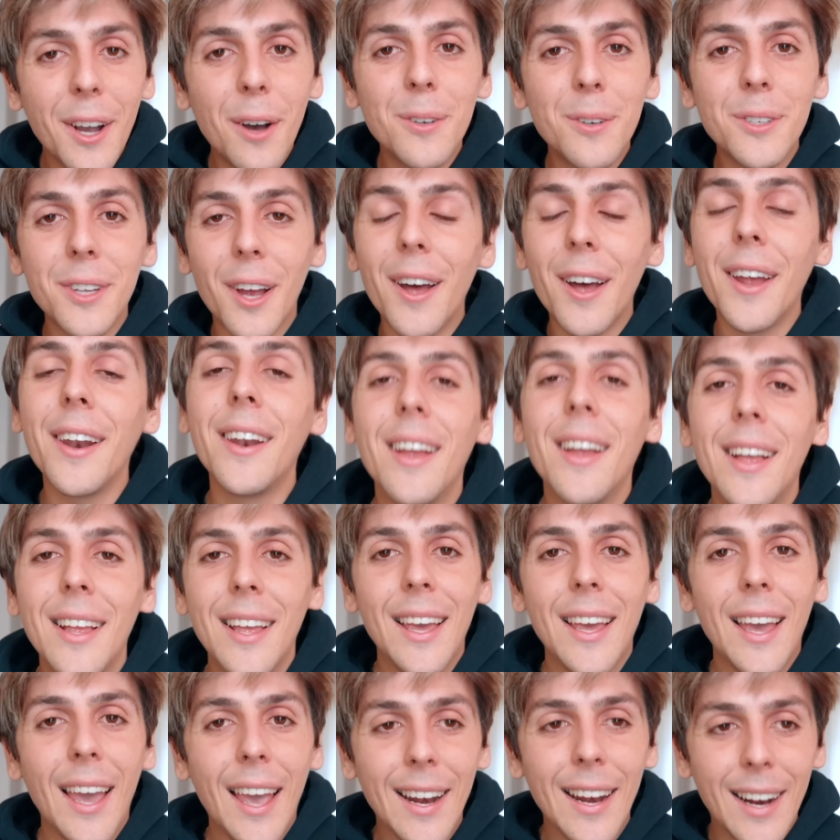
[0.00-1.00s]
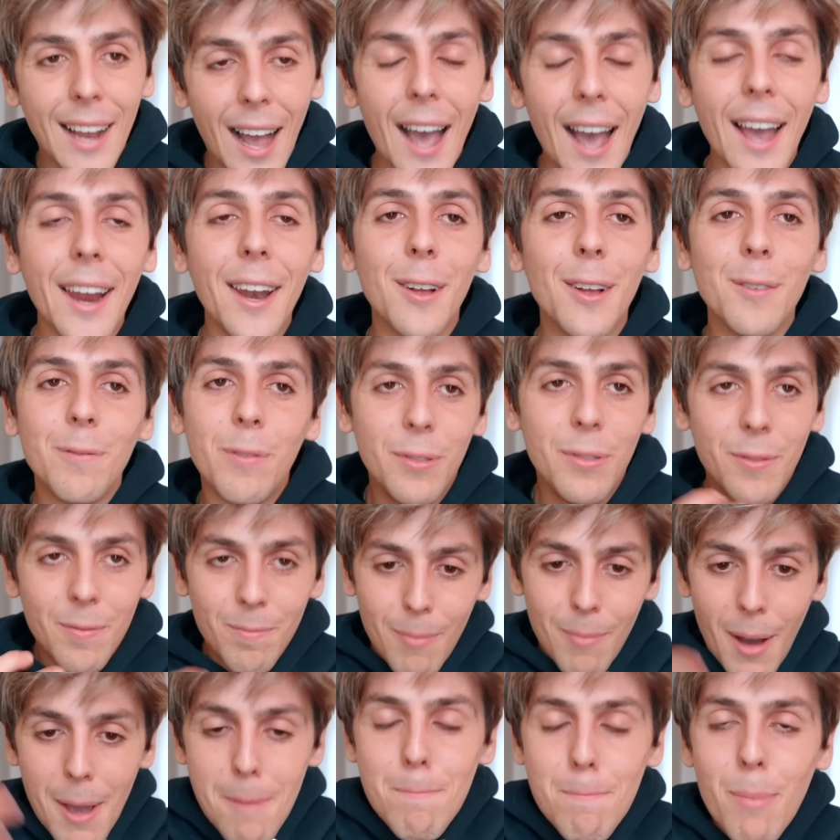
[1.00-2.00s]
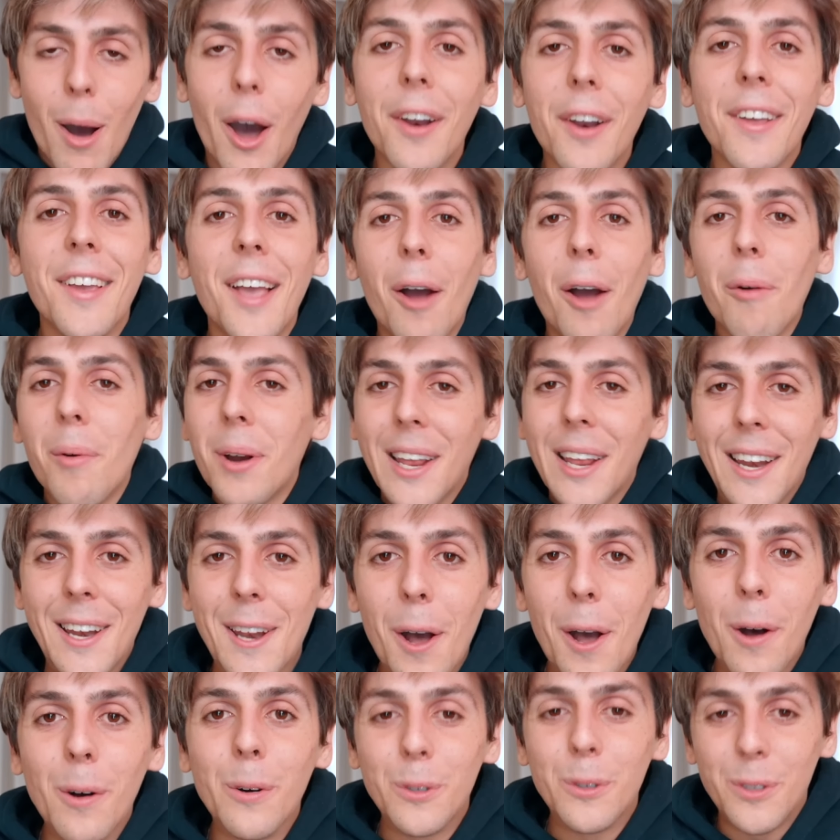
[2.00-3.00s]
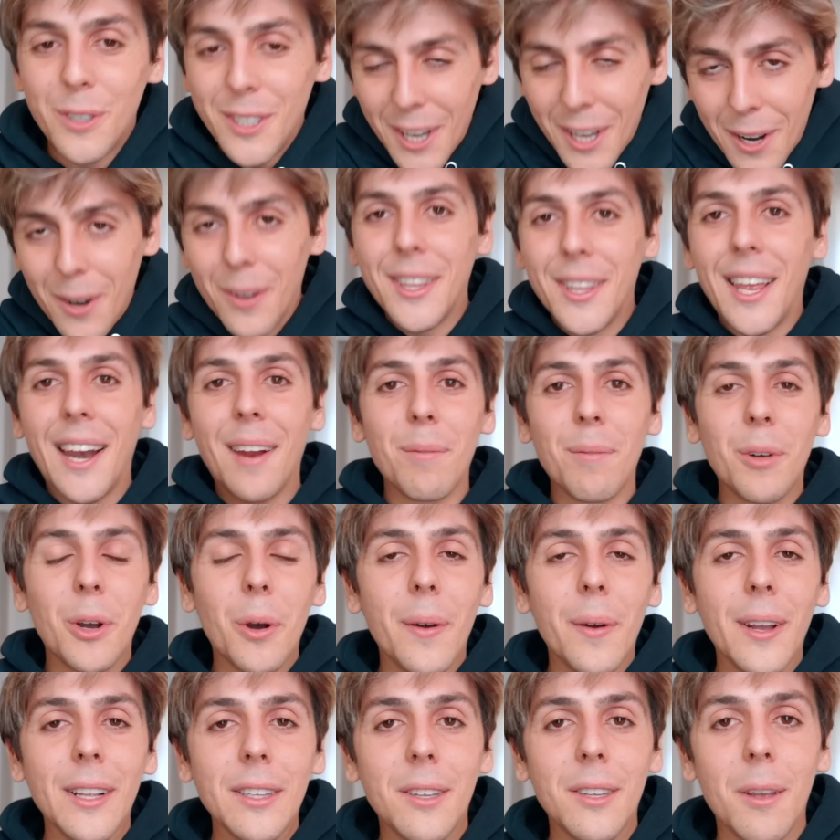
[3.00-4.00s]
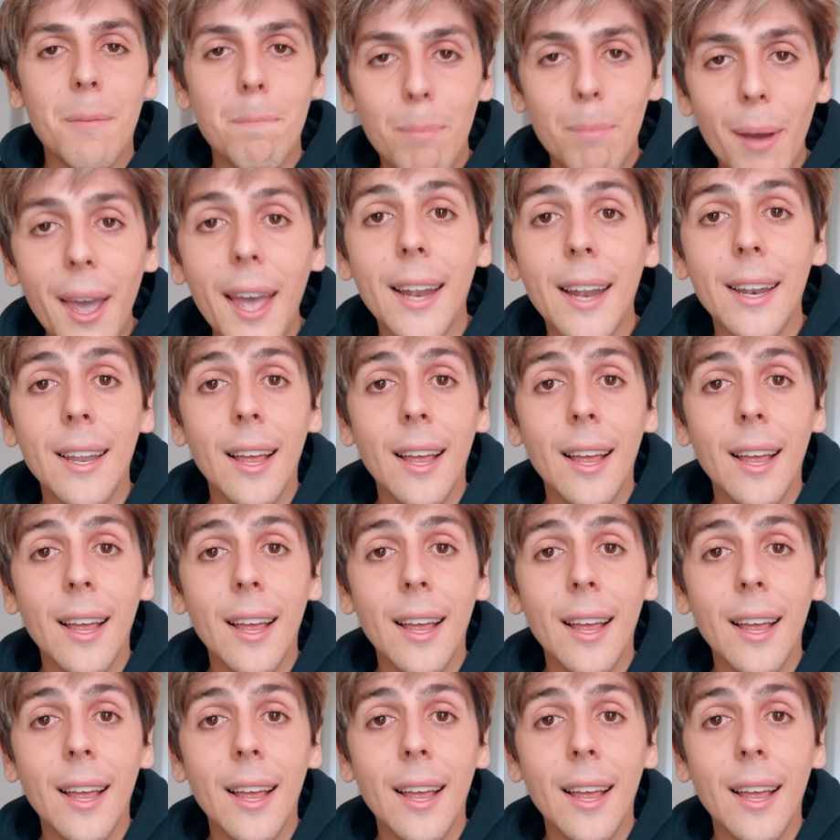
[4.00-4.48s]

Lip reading: goes on, it kind of, my body already knows, you know, that I'm going to bed.